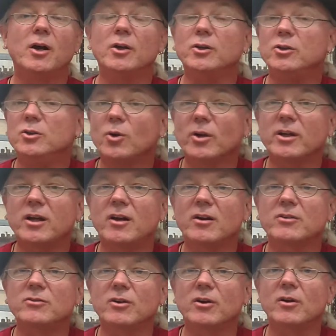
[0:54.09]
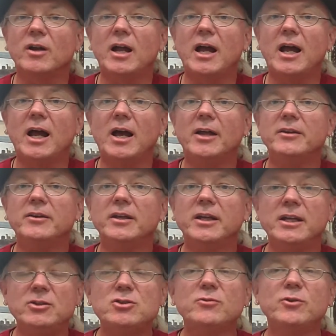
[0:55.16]
your character and
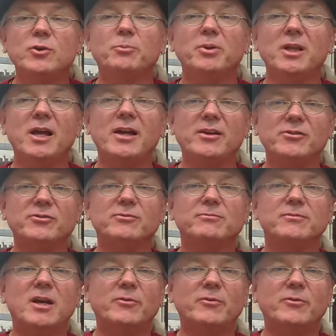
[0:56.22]
each of you plays,